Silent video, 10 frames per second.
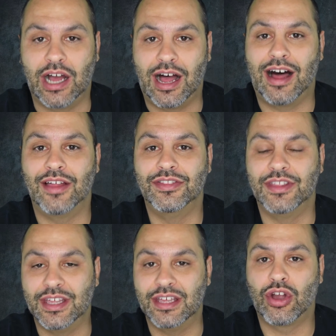on
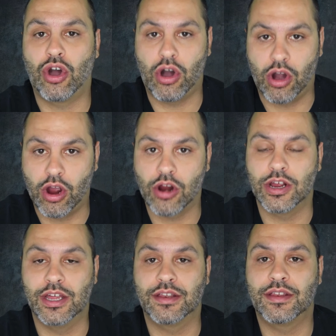the
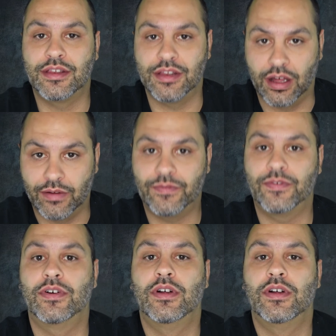car itself.